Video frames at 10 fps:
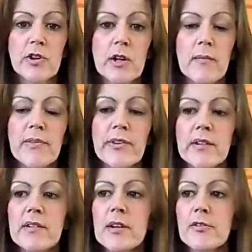
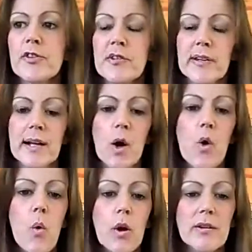The difference in
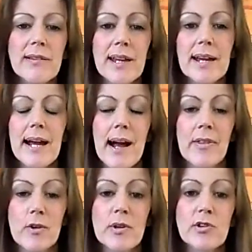quality
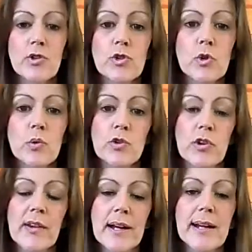and the results
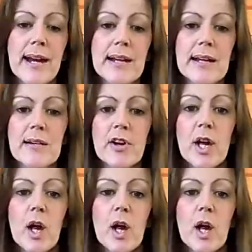that they gave